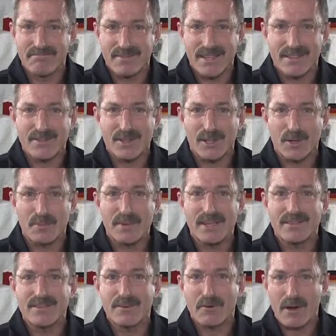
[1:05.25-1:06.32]
It's a little
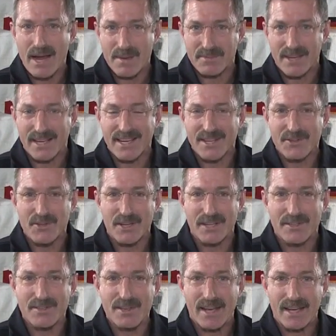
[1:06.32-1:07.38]
bit cramped, I guess you
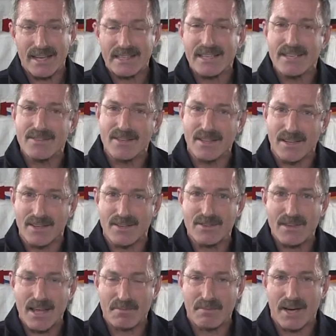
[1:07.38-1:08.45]
could say, at least in the
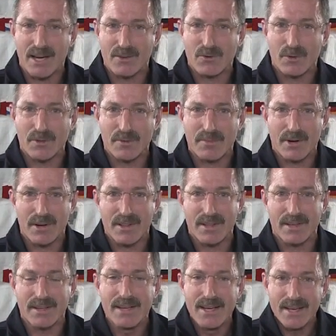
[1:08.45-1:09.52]
descent module, the part of
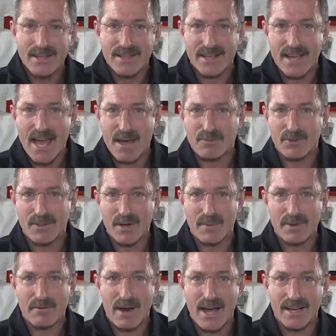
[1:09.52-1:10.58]
the, the capsule that
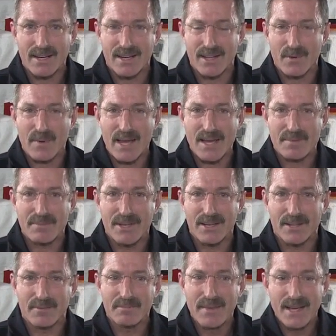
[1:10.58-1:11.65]
we ride in on the way
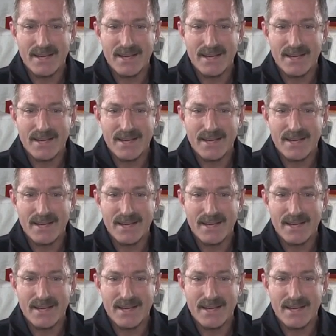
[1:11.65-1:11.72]
uphill.